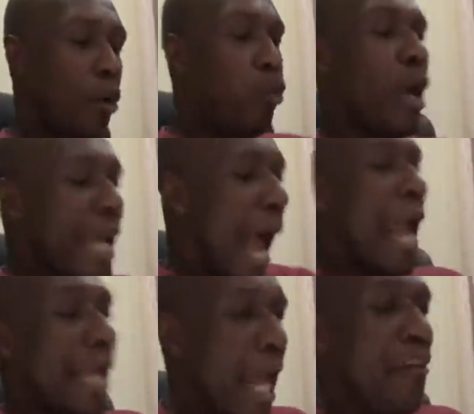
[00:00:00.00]
we
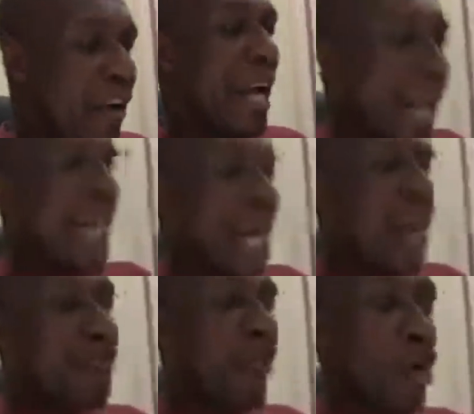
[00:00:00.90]
are living in
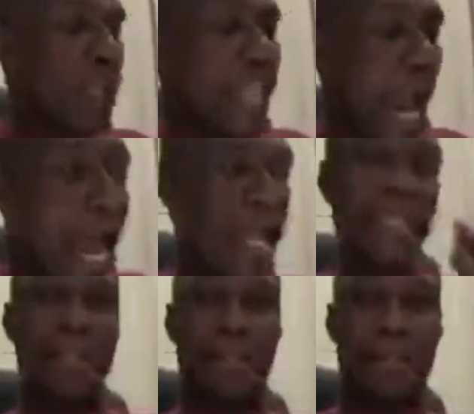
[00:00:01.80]
evil
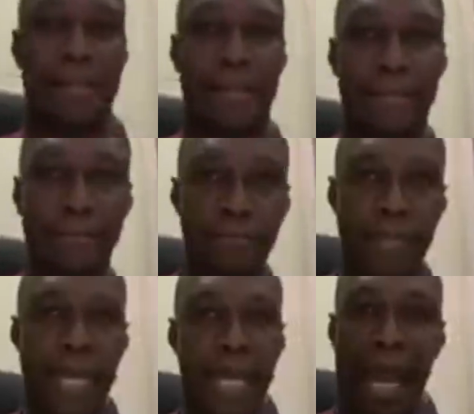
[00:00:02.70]
days
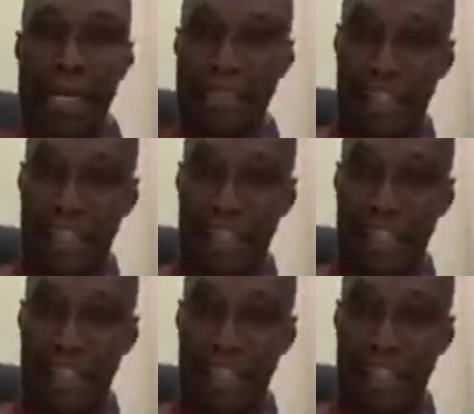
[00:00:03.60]
can